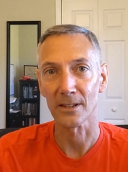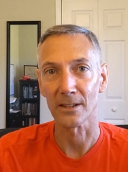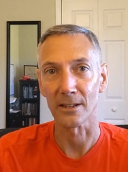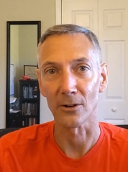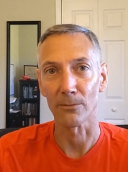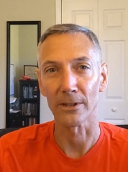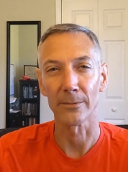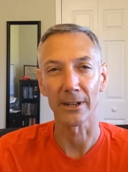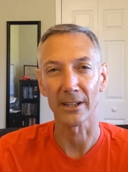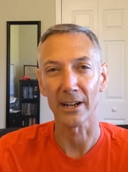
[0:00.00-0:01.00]
And hopefully
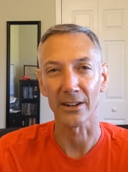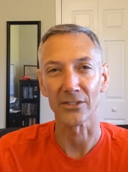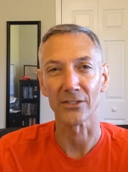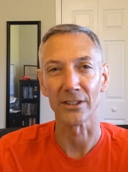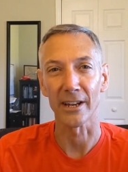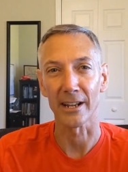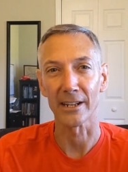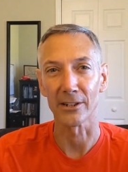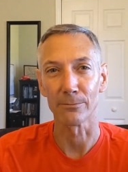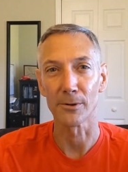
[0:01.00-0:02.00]
everybody can kind of see that. I
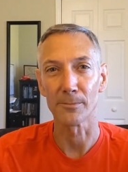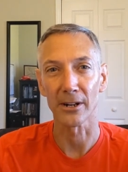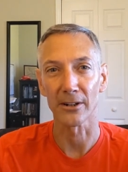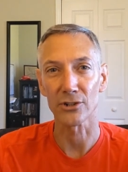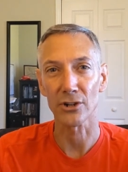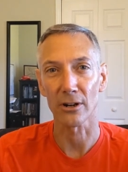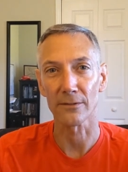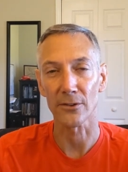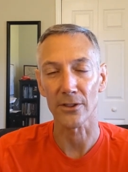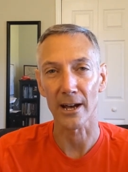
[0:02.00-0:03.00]
didn't prepare a chart
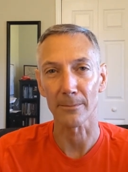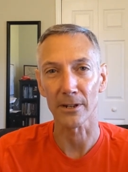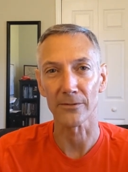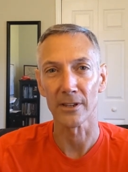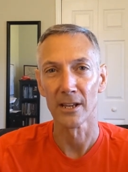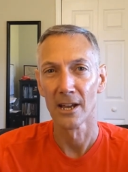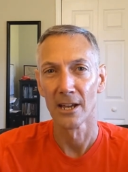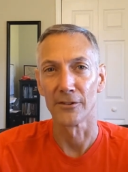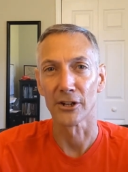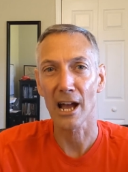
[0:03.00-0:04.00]
for that, but if
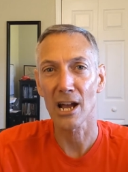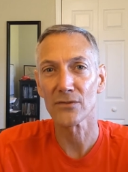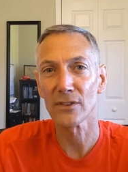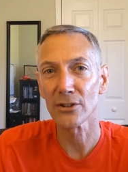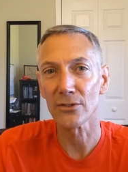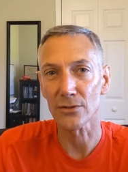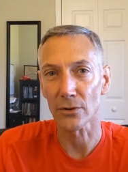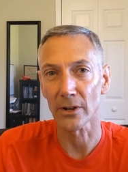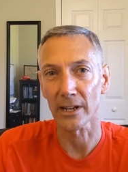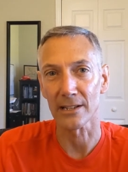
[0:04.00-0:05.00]
your cash value is
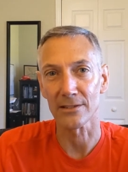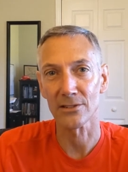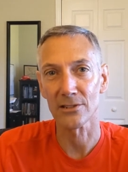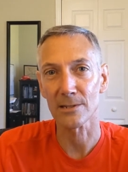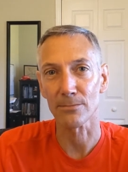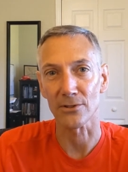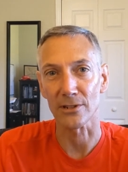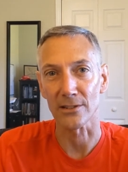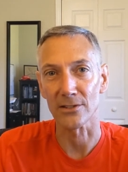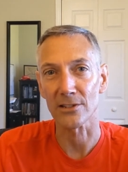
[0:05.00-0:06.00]
growing at 6%,
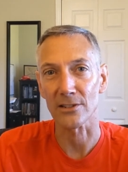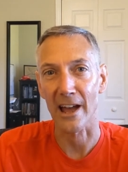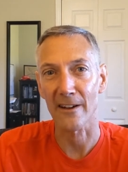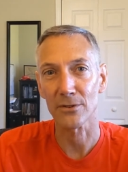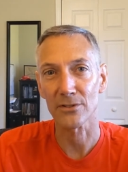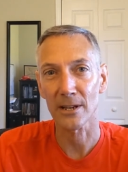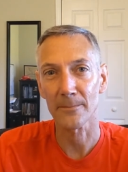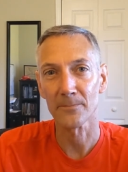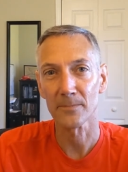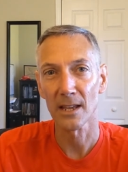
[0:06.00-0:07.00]
6.5%,
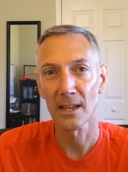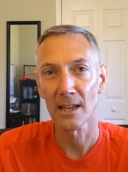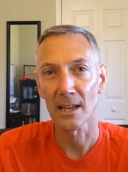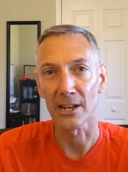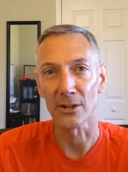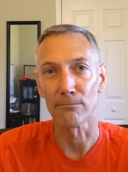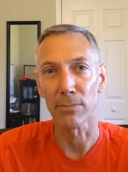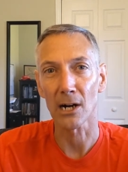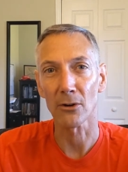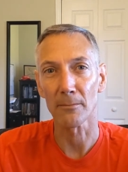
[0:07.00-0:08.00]
and you're
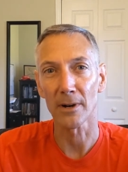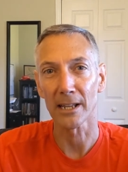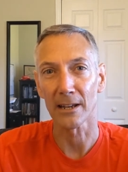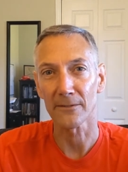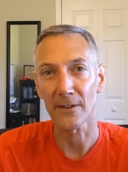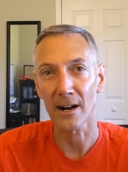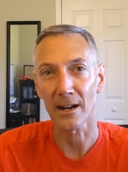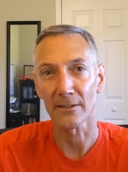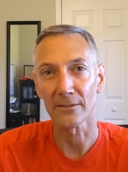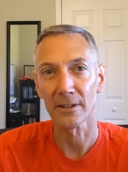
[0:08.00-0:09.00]
borrowing money at
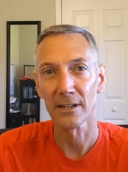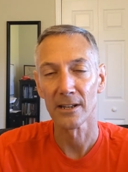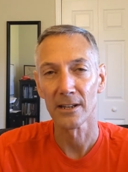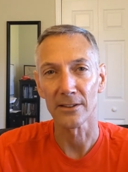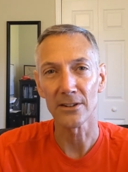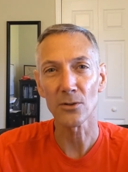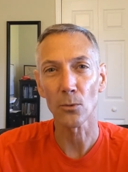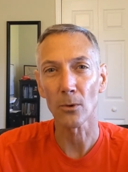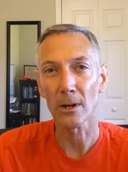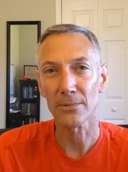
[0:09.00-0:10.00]
5%, there's a
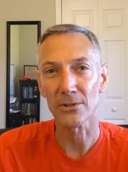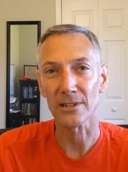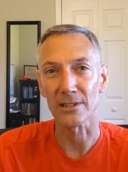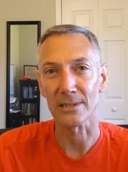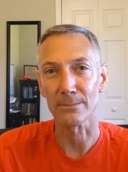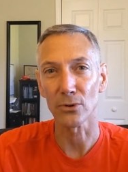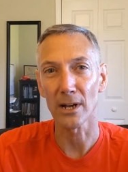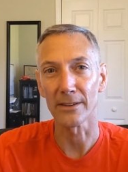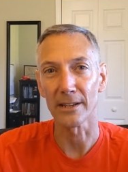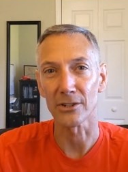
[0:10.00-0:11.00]
1%
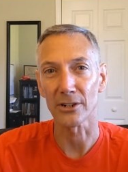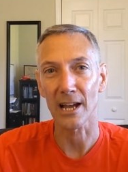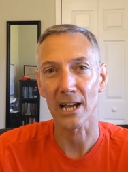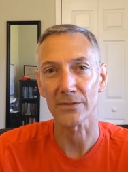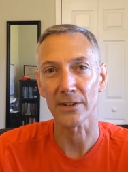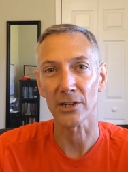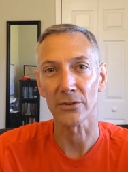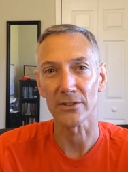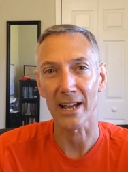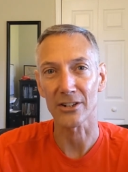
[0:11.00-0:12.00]
spread that your cash value
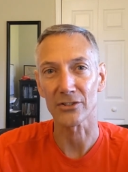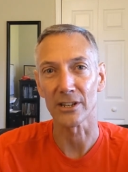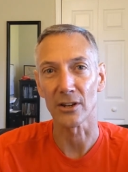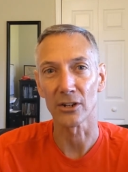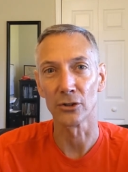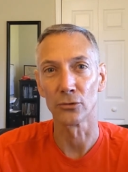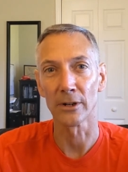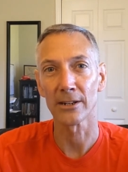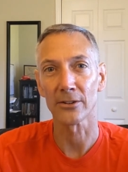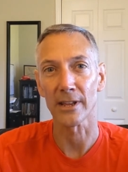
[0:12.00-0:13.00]
is actually
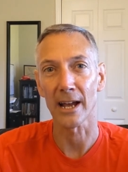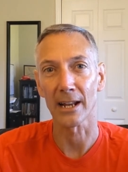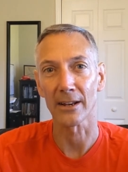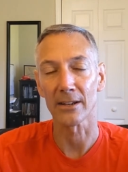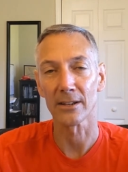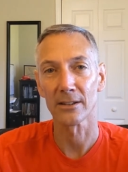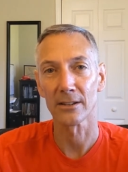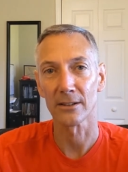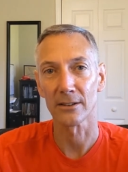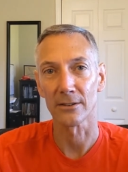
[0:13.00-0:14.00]
greater than
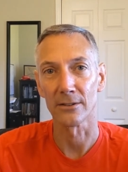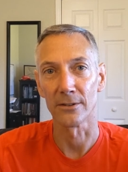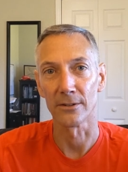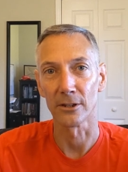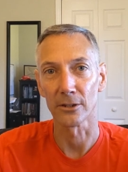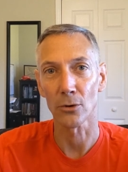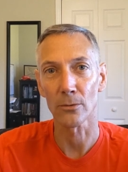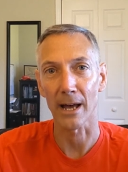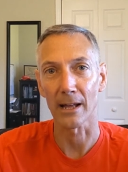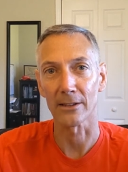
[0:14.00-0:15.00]
the loan
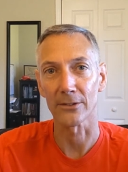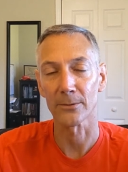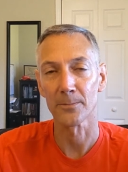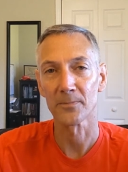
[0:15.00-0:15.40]
balance.